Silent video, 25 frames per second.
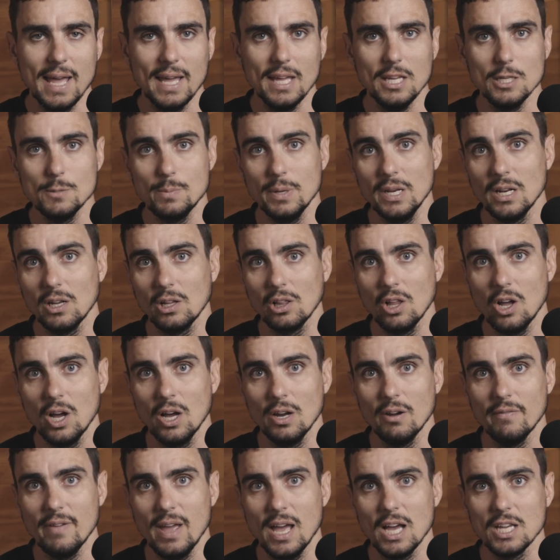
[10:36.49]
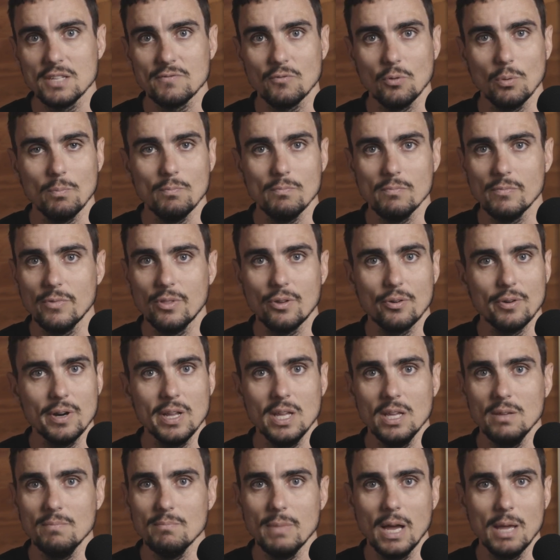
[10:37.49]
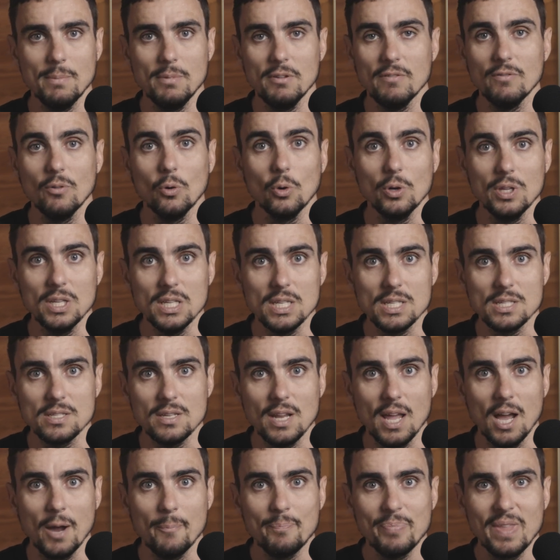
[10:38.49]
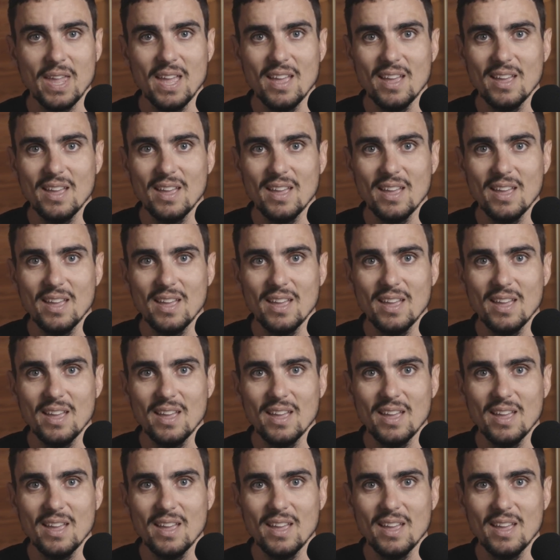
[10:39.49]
He's been a client of ours for 3, maybe 4 years now.